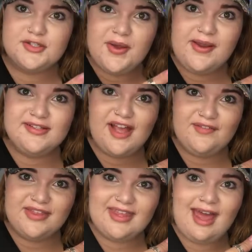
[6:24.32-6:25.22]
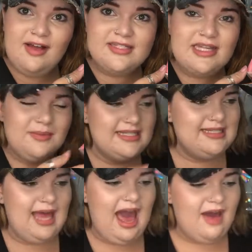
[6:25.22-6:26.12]
So here's everything else that we
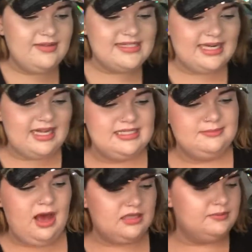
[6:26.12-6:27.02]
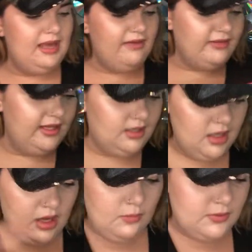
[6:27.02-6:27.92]
have inside of this box. We have like
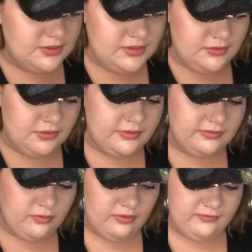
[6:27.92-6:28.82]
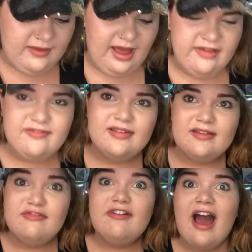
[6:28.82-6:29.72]
one, two, three, four, five,
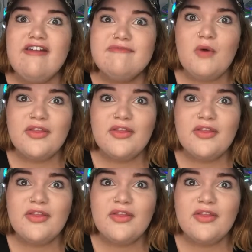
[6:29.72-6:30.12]
five more